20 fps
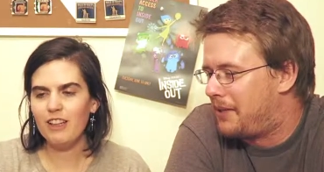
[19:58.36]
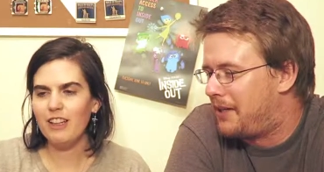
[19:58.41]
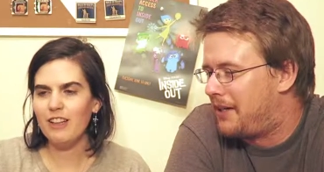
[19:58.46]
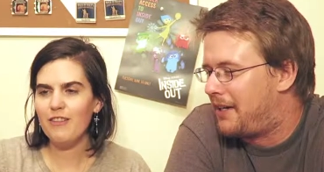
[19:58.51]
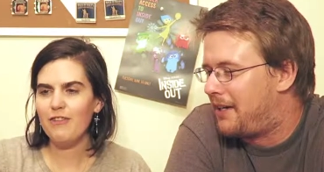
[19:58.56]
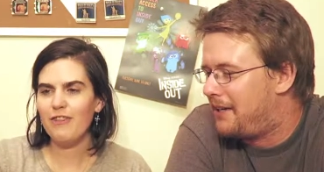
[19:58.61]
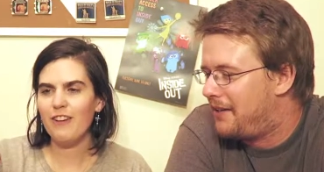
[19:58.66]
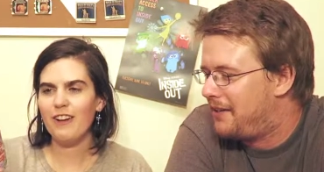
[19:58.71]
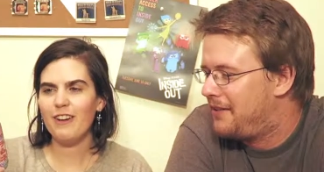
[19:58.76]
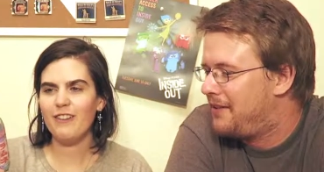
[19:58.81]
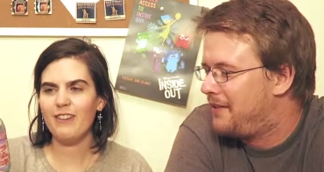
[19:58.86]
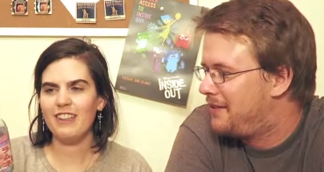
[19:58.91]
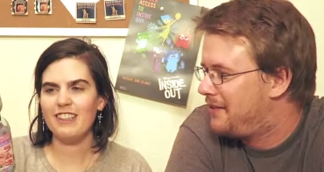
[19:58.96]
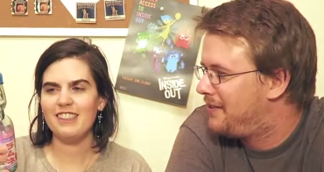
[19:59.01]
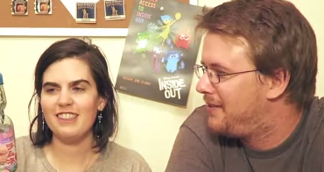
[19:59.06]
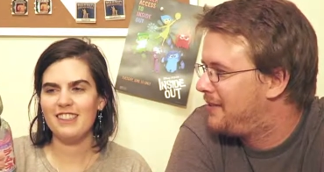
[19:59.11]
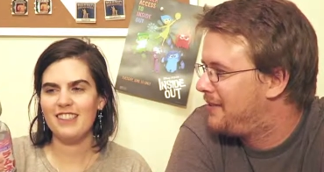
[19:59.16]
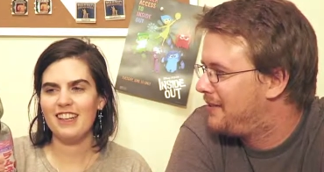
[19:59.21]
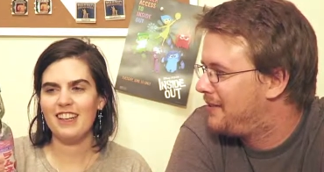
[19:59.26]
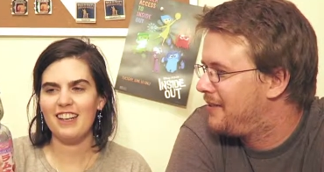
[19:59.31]
Speaker 1: really fun
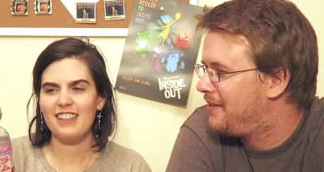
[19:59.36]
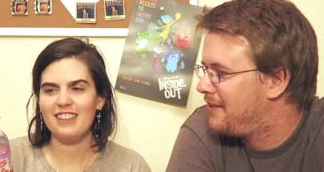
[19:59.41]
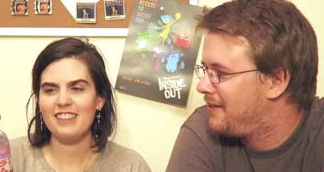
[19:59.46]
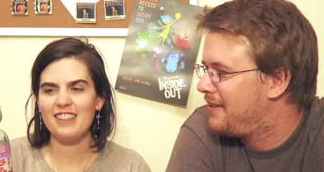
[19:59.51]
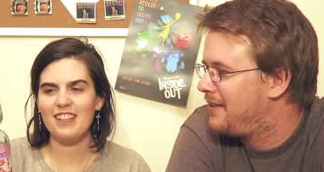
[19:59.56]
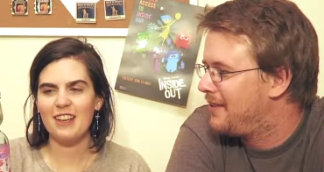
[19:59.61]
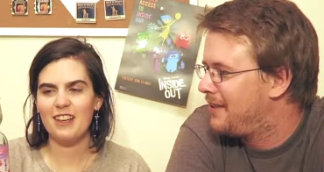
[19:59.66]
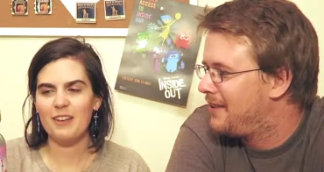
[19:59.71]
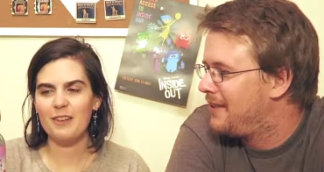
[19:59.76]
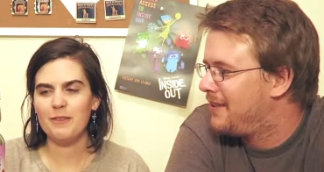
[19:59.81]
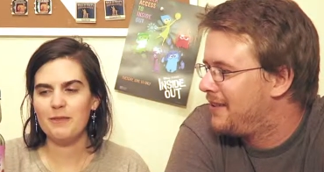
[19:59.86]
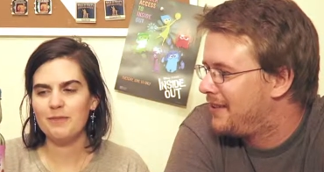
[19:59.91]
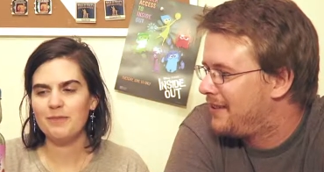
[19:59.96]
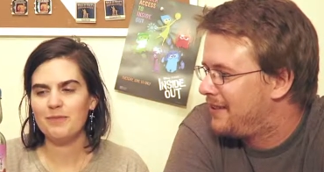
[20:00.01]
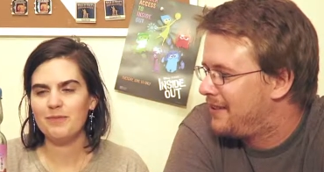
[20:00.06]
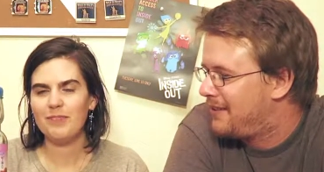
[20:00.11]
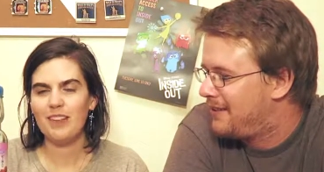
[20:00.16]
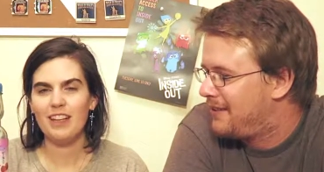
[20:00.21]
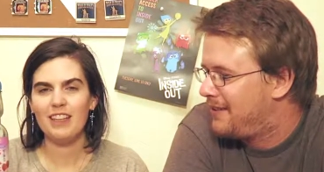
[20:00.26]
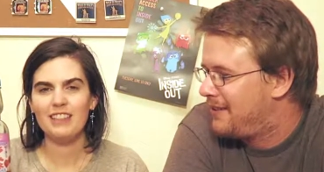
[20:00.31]
ones here, so
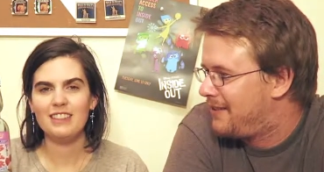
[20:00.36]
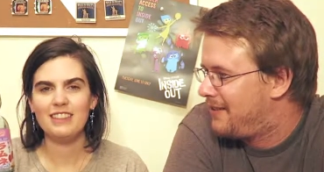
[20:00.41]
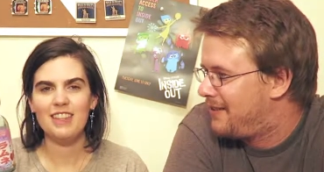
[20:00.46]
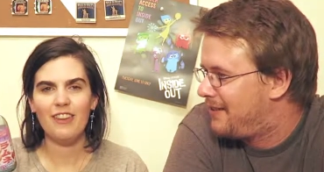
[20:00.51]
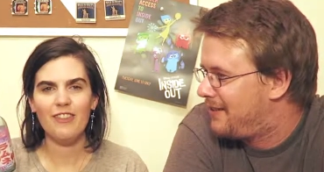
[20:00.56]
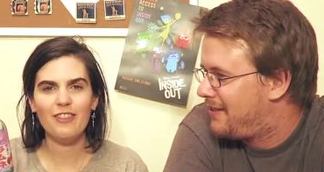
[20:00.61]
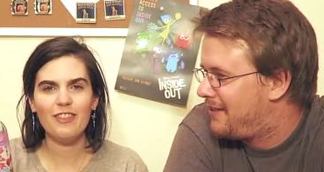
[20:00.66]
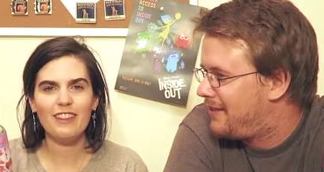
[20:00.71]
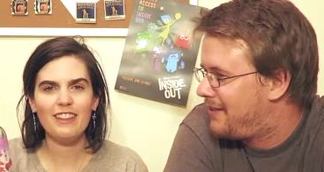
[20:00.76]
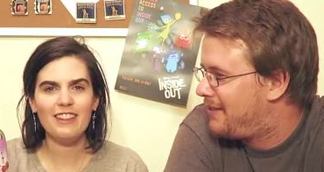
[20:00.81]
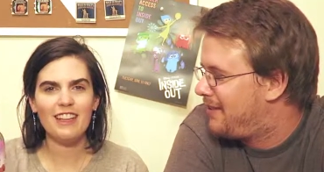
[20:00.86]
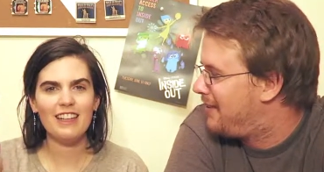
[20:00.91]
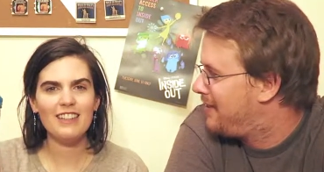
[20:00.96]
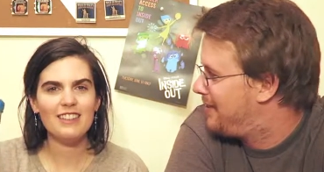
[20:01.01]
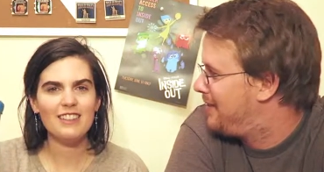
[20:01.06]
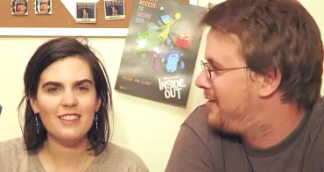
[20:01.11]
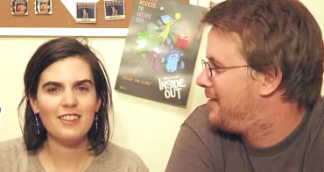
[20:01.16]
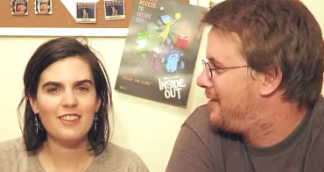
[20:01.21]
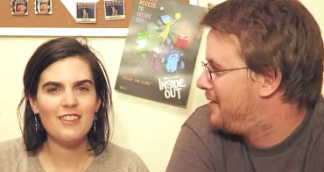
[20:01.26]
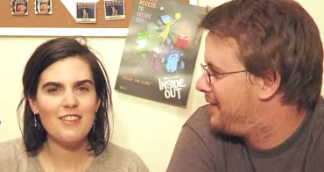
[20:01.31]
definitely let
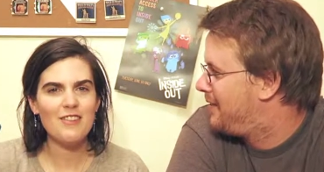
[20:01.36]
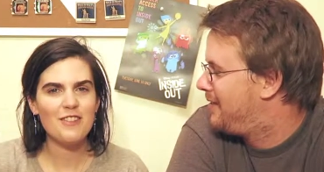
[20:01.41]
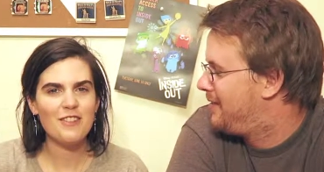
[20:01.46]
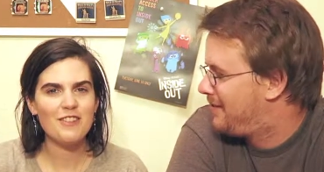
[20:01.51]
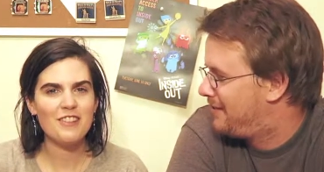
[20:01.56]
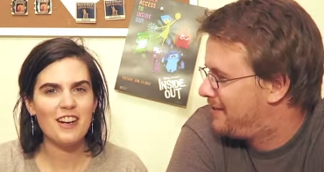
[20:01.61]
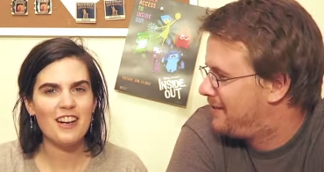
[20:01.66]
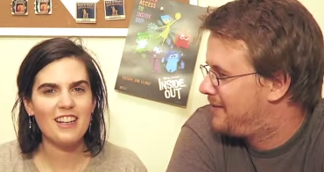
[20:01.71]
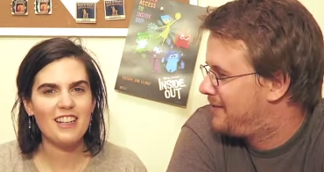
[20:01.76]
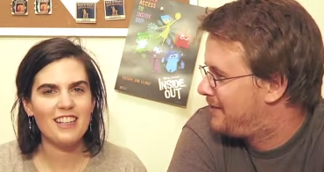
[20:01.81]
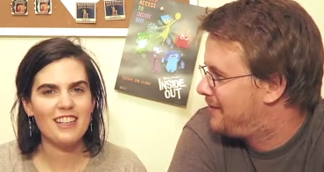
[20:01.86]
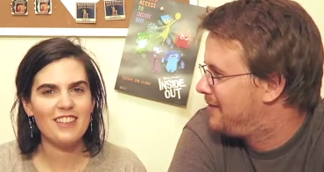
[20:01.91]
us know if you tried